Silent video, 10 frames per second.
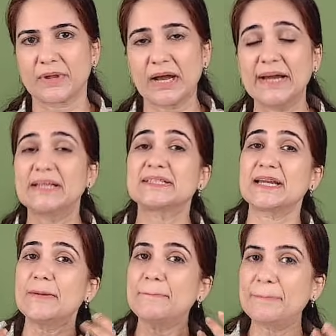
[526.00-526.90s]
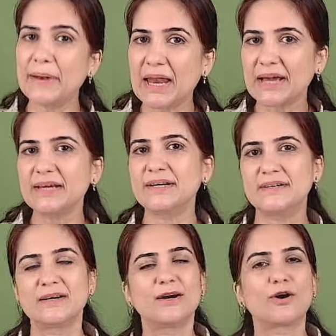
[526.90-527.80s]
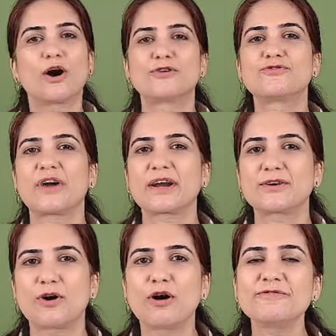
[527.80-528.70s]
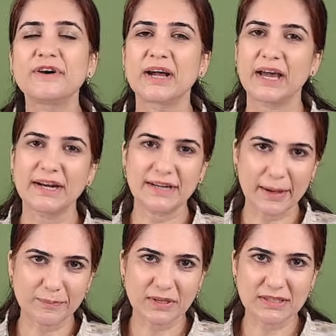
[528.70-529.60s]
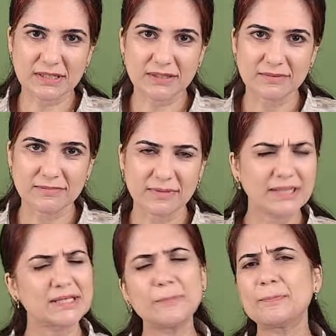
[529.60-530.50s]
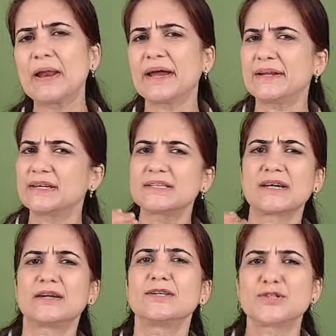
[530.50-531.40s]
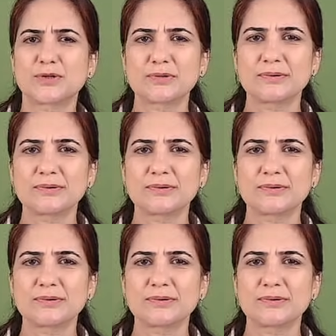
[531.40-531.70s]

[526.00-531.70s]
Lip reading: It is an implied contract of indemnity. It's implied, it is understood.